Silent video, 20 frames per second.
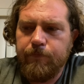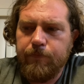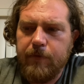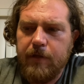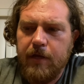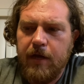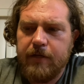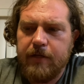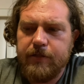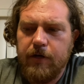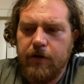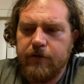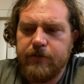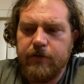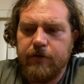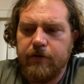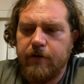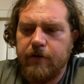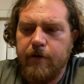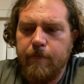I talked
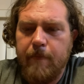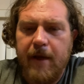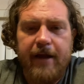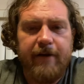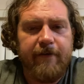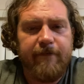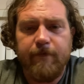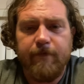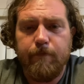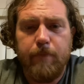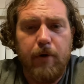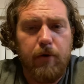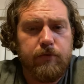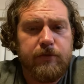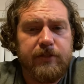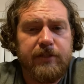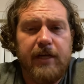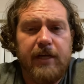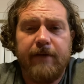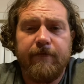to the commander from
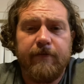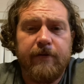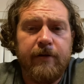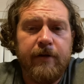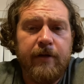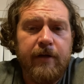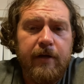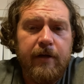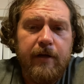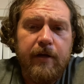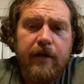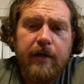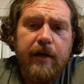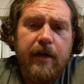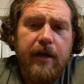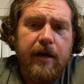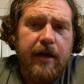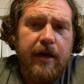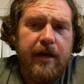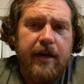Post 7,
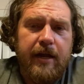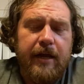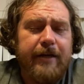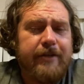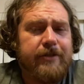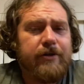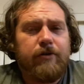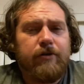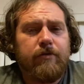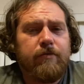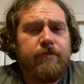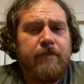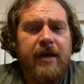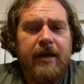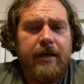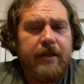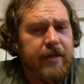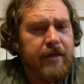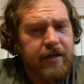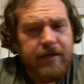and he told
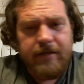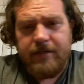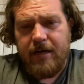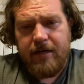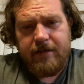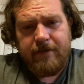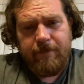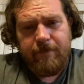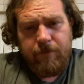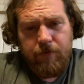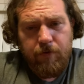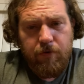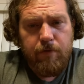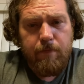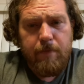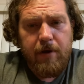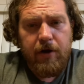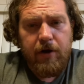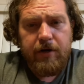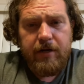me that Detective
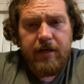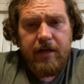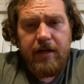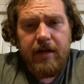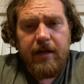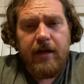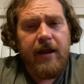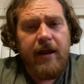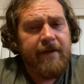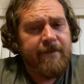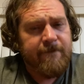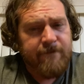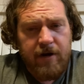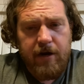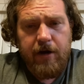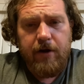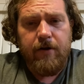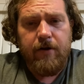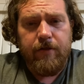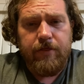Thornberry did a
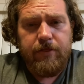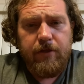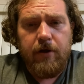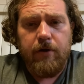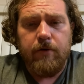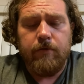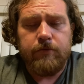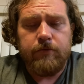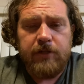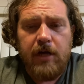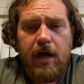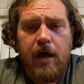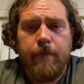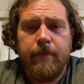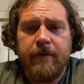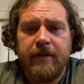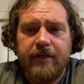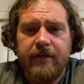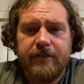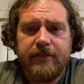very thorough job
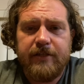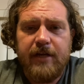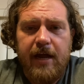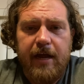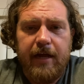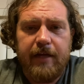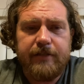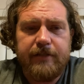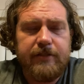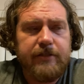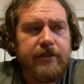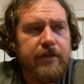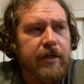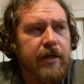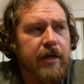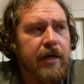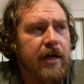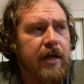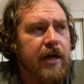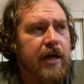in this case.
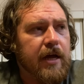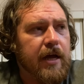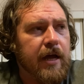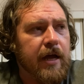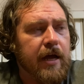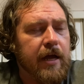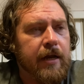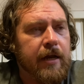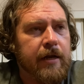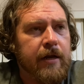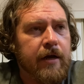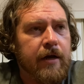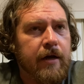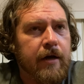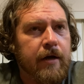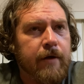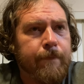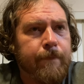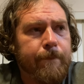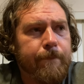And,
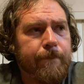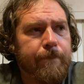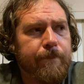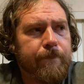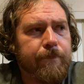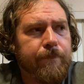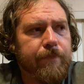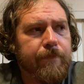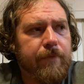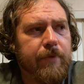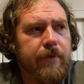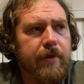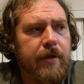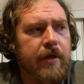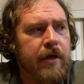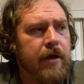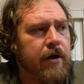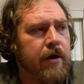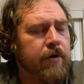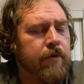
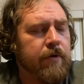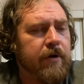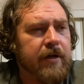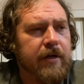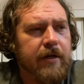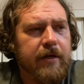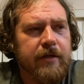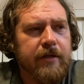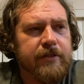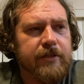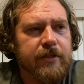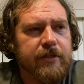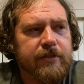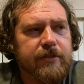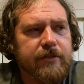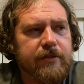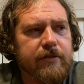it just,